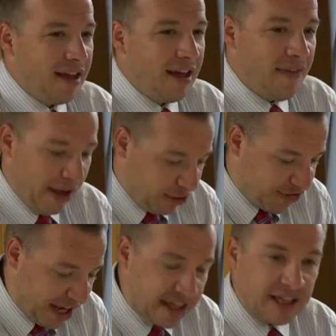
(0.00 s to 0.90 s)
and they'll
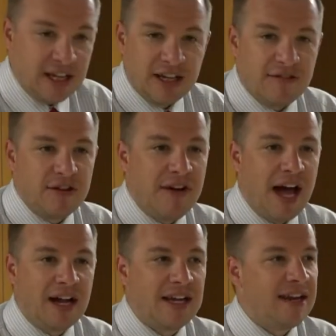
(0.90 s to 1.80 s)
sing the Lily of the
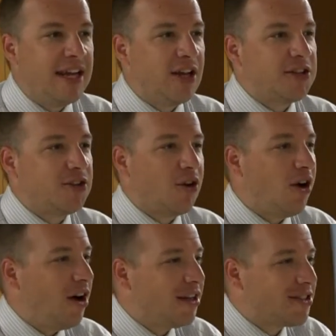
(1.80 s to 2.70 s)
Valley and kneel at the
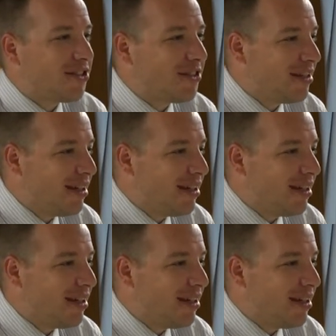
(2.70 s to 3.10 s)
cross.